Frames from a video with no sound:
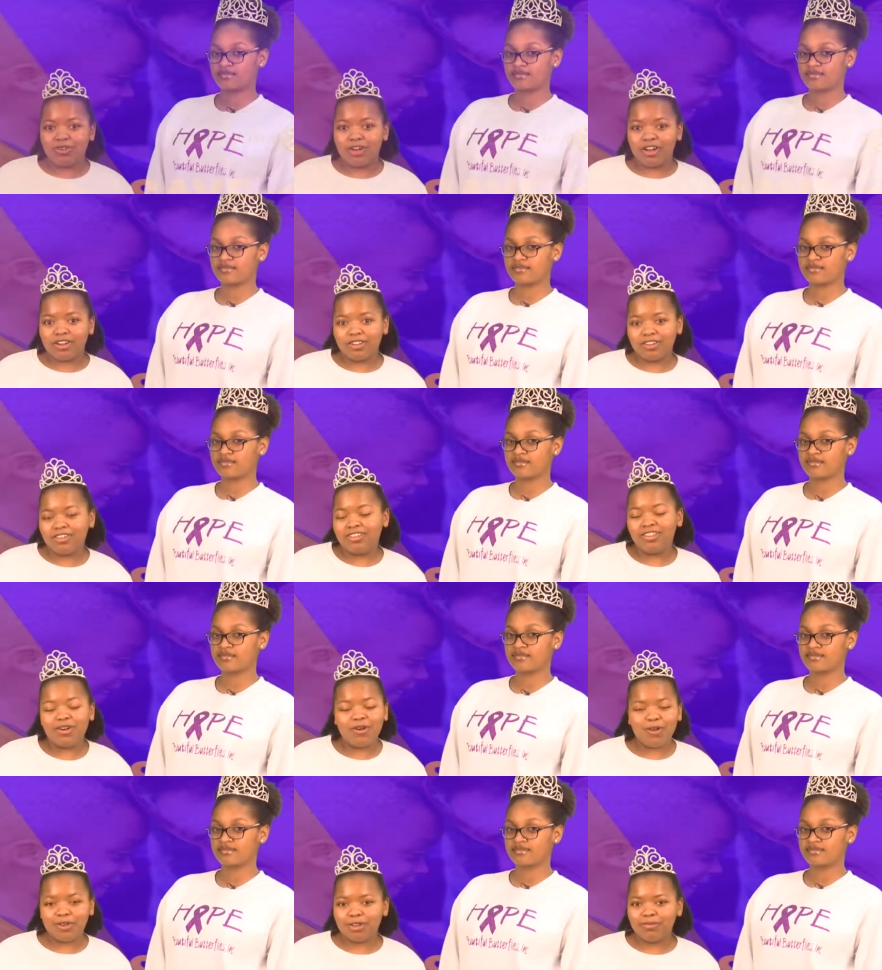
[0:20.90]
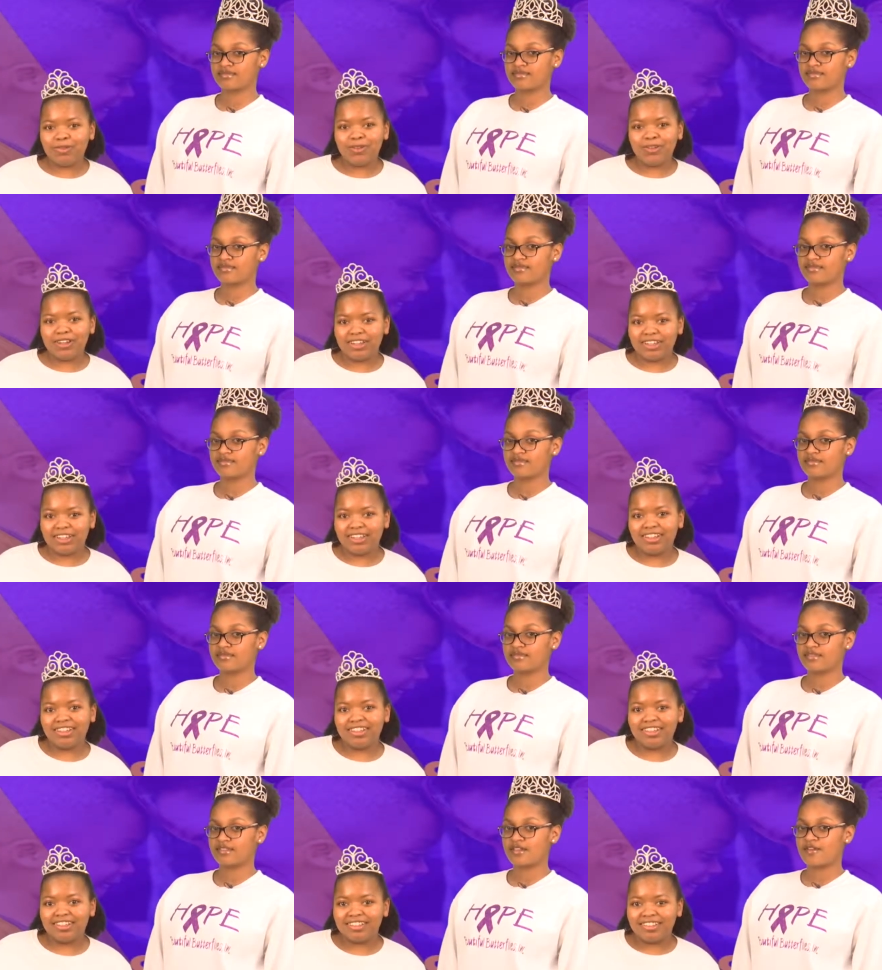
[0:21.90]
Speaker 1: to walkers, the whole community.
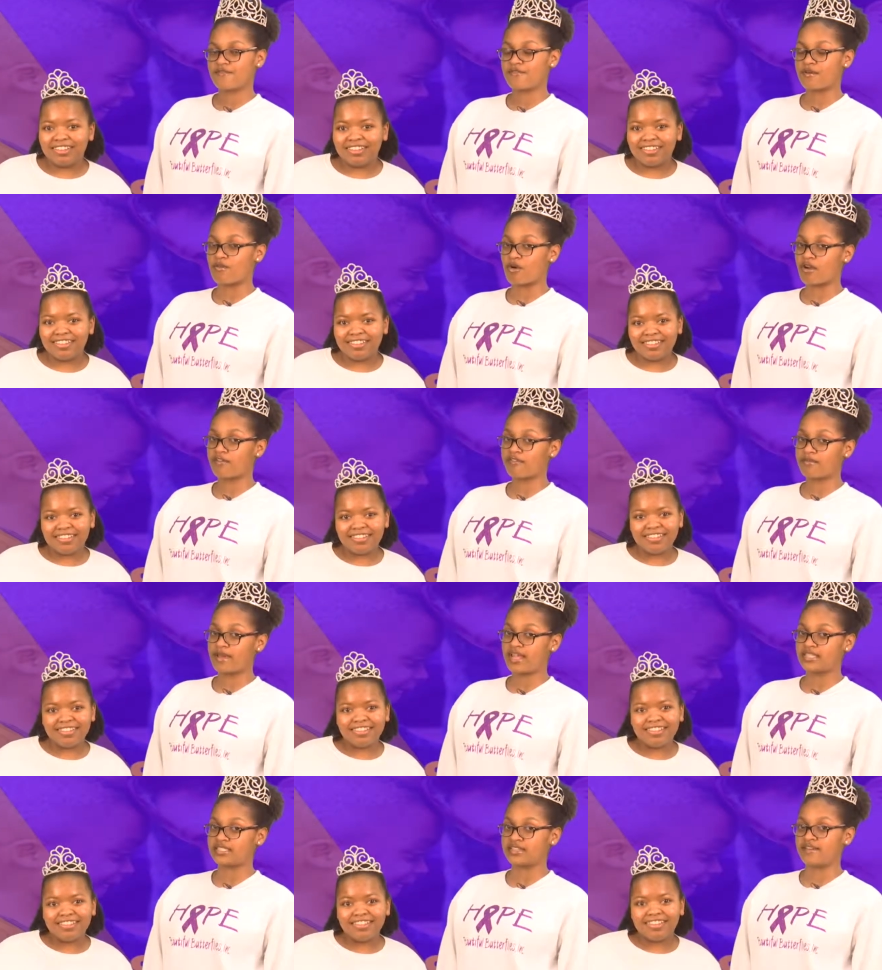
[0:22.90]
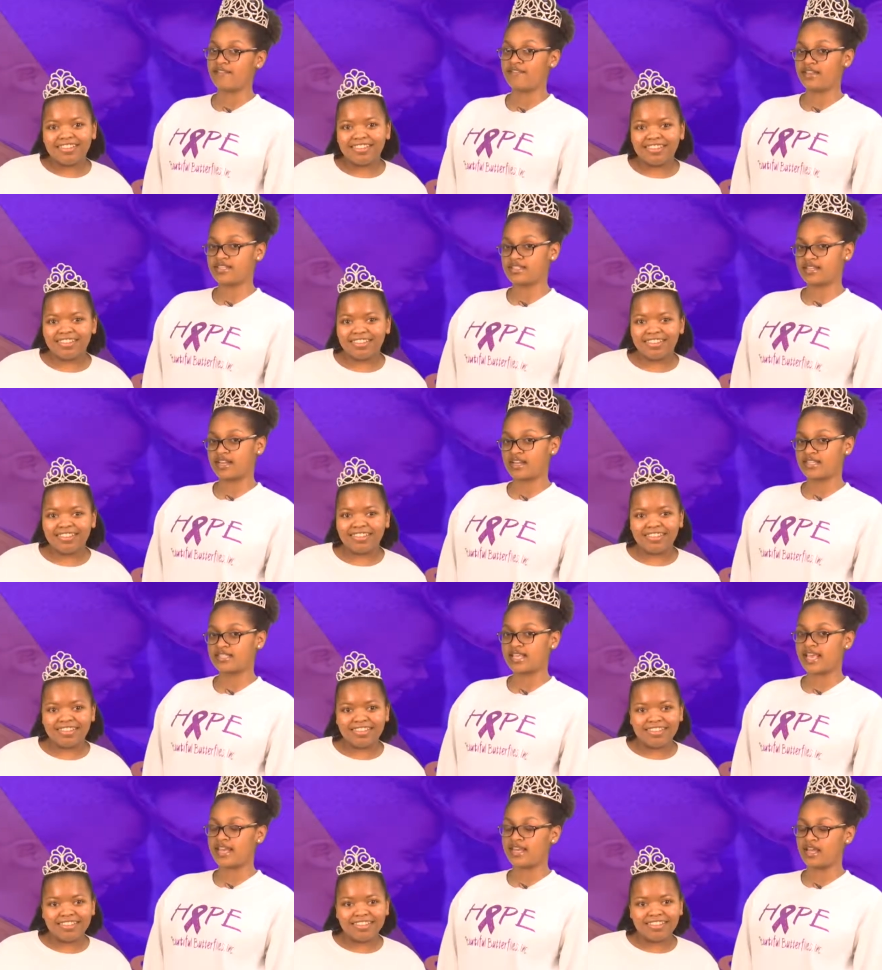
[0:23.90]
For more information, visit
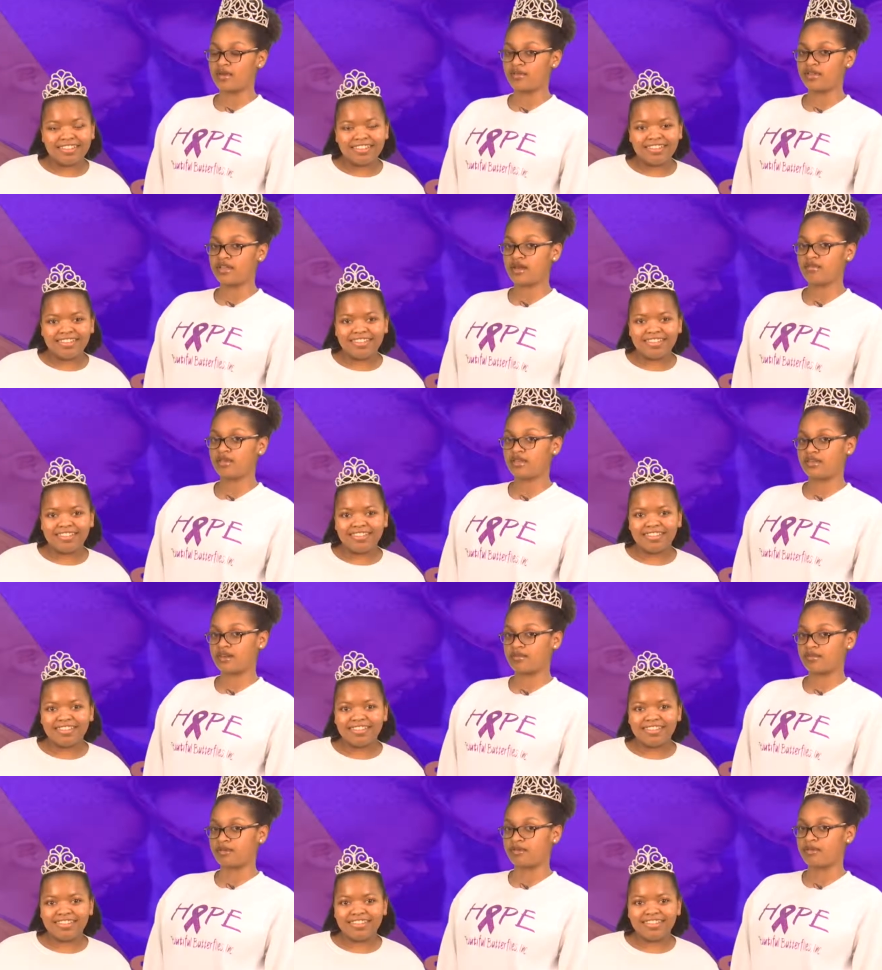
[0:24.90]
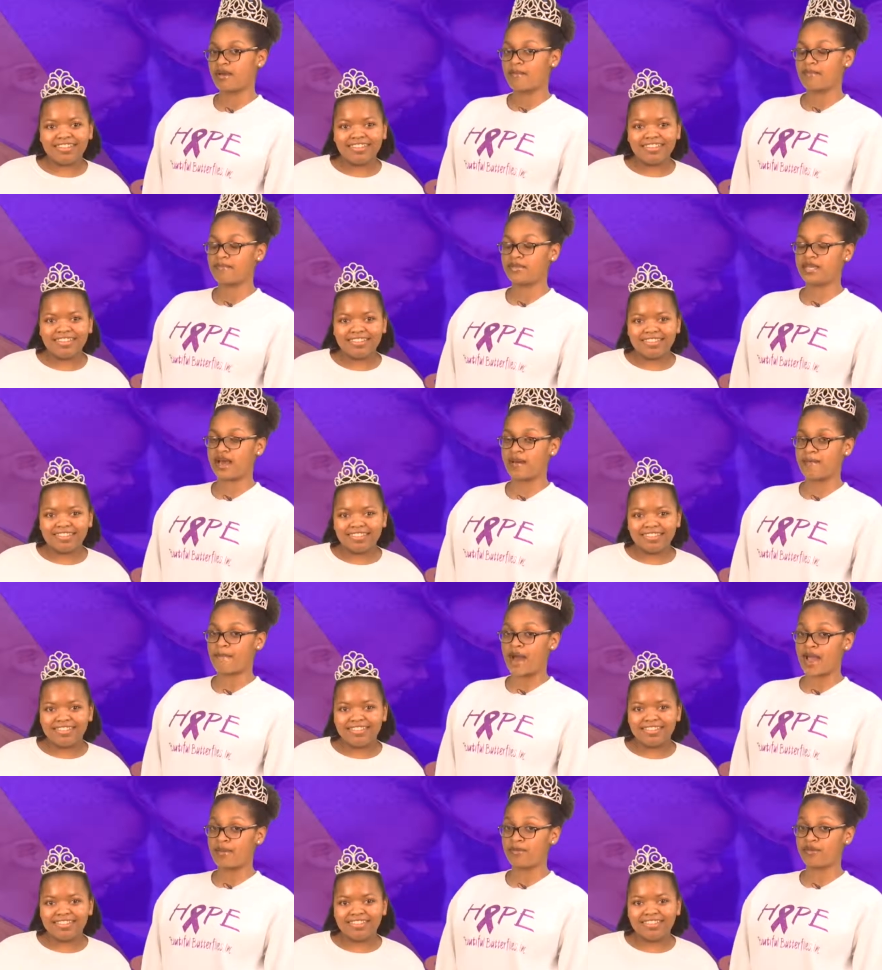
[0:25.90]
us at
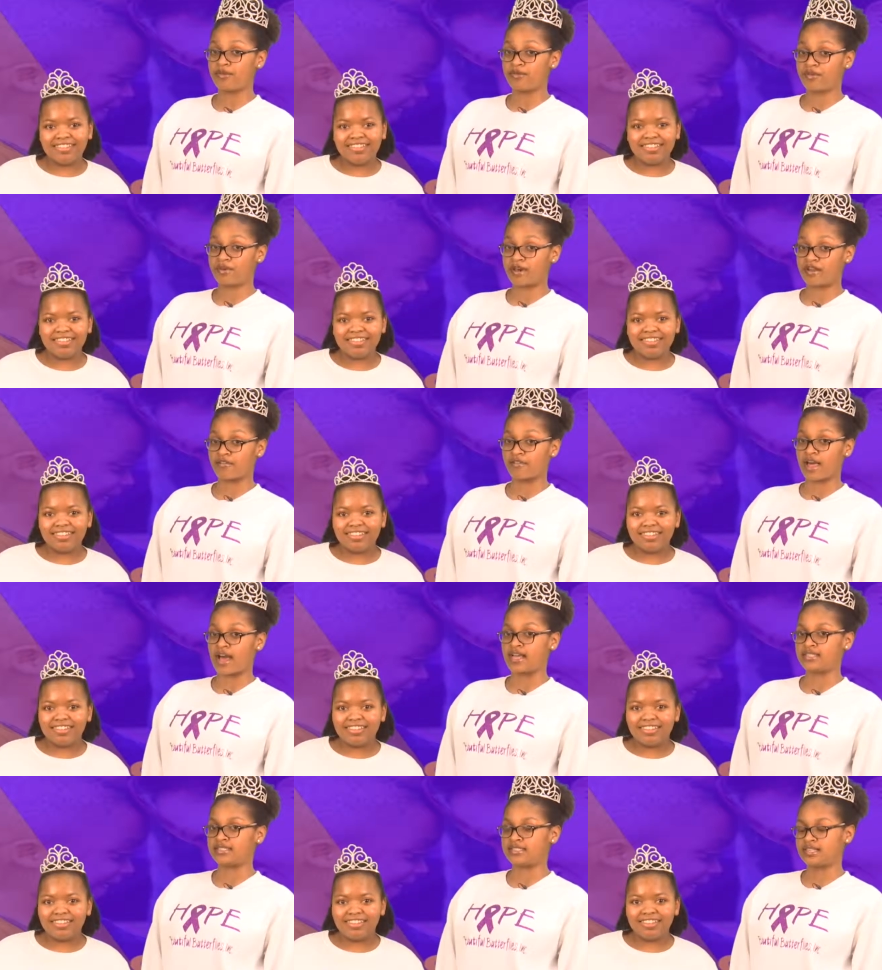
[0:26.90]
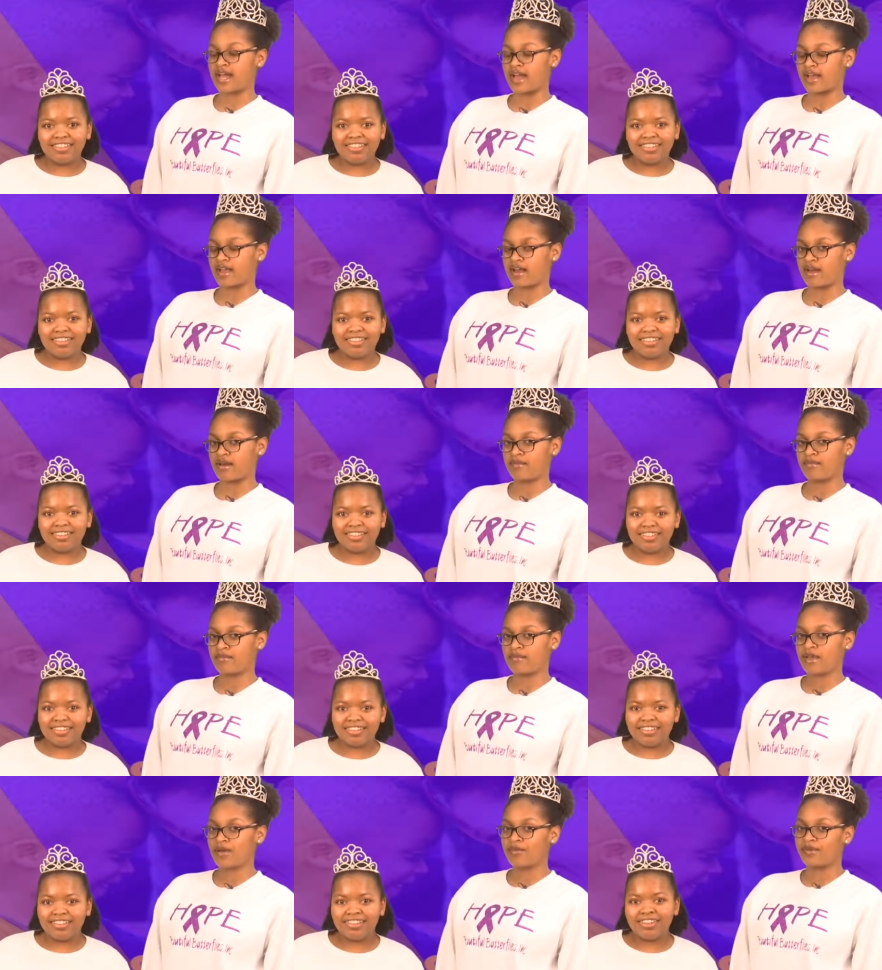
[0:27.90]
www.mybeautifulbutterflies.com.
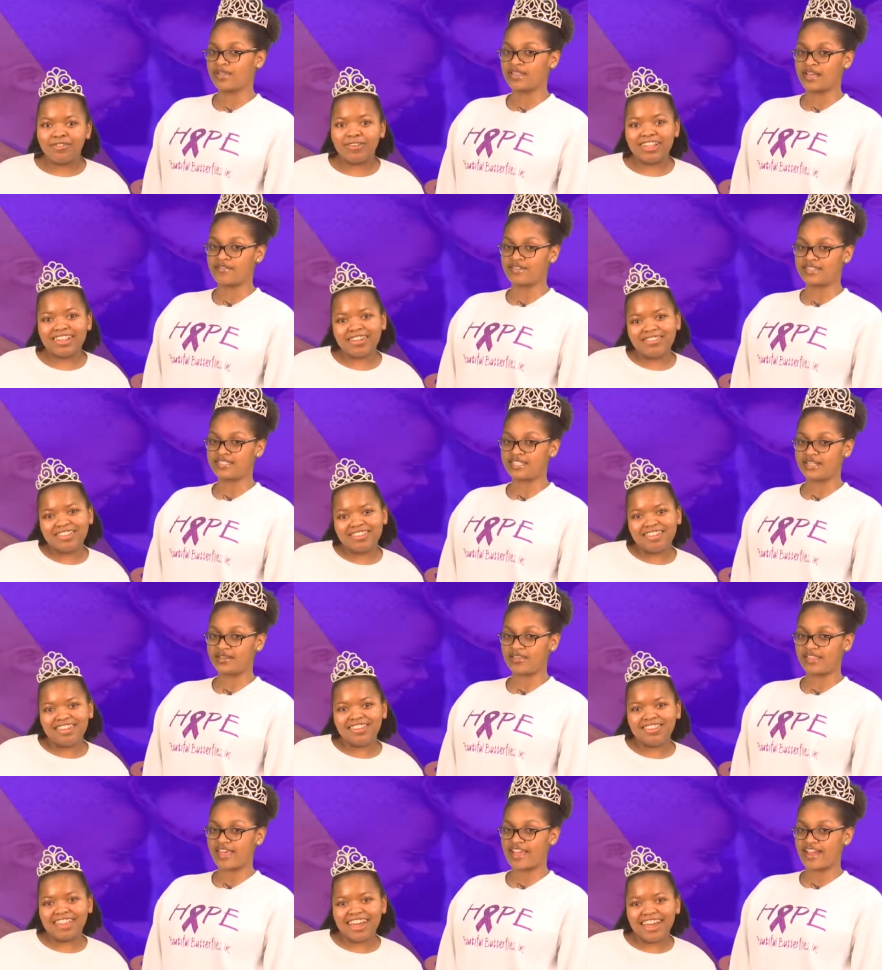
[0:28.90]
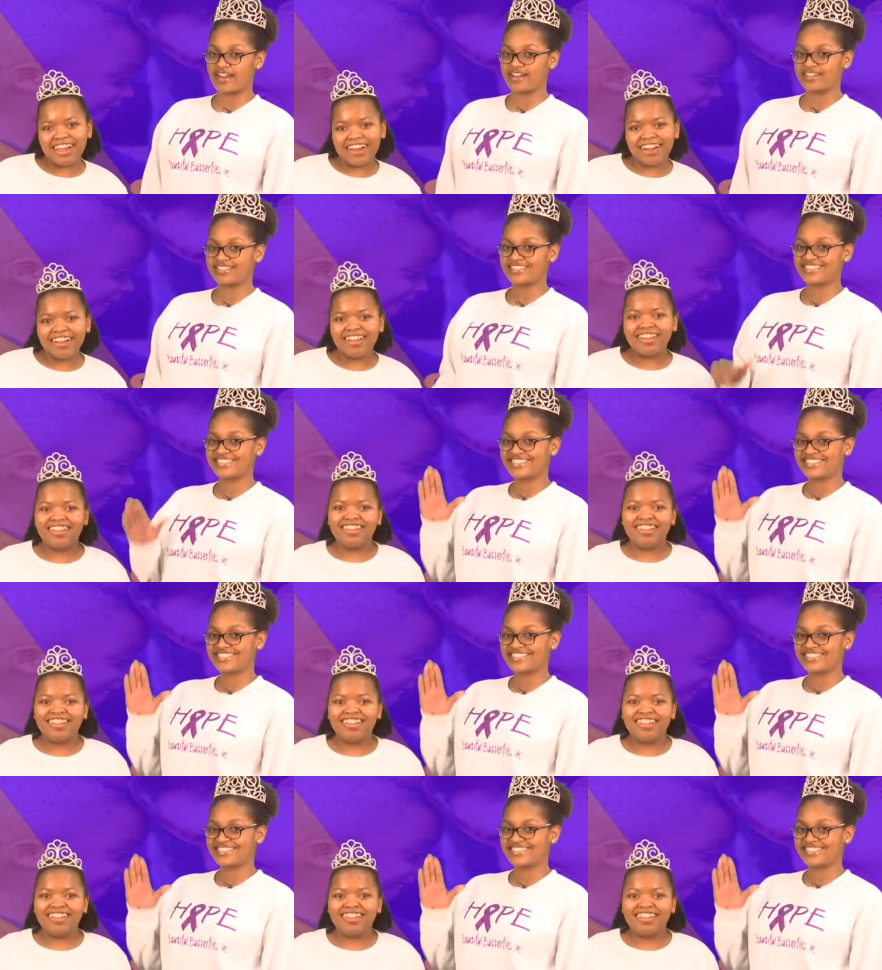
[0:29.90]
We love to see you there.